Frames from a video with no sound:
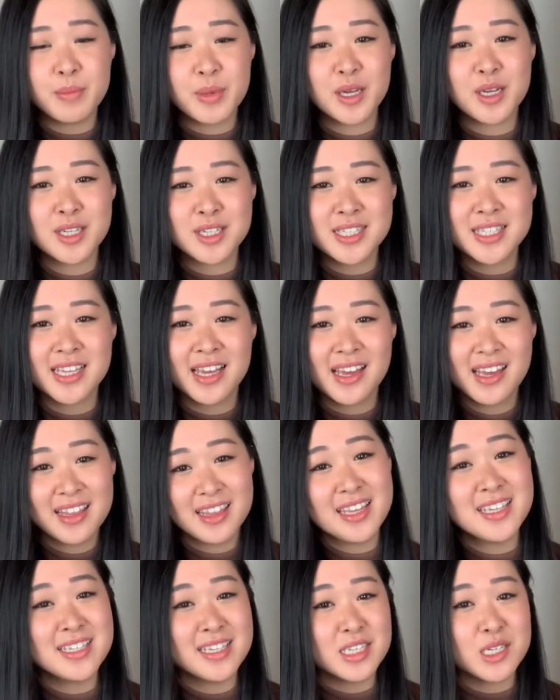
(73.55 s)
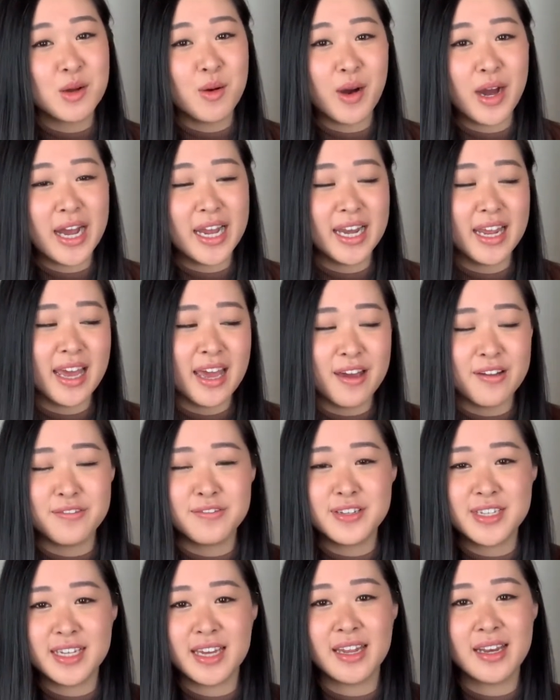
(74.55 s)
because this is quite
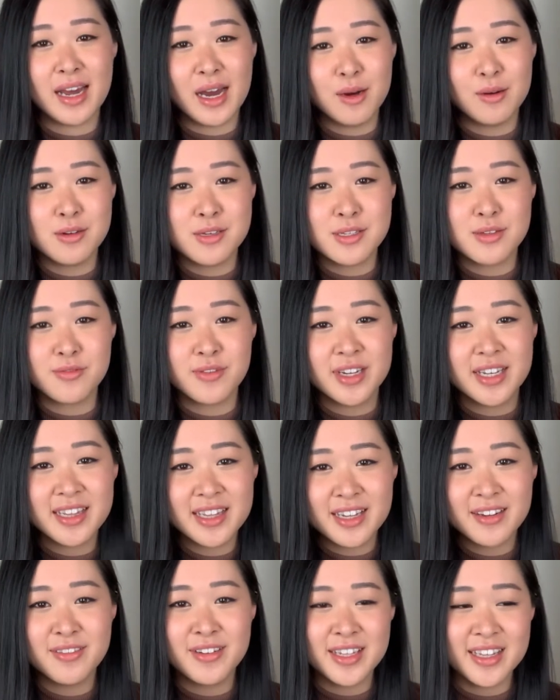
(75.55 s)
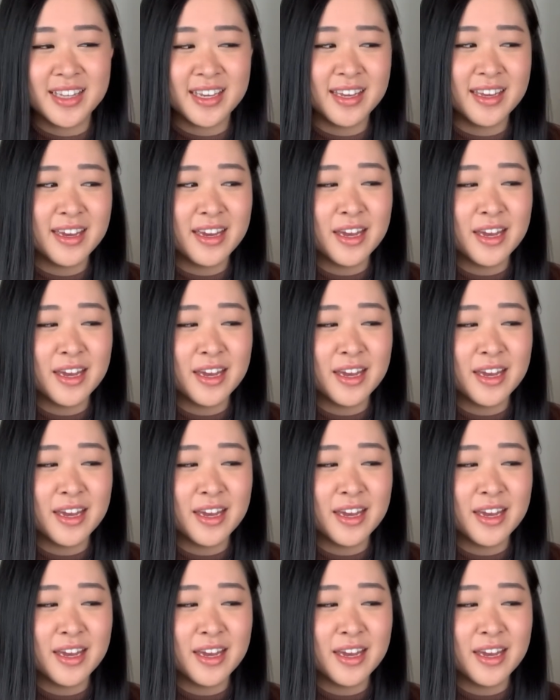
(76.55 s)
hefty and I was really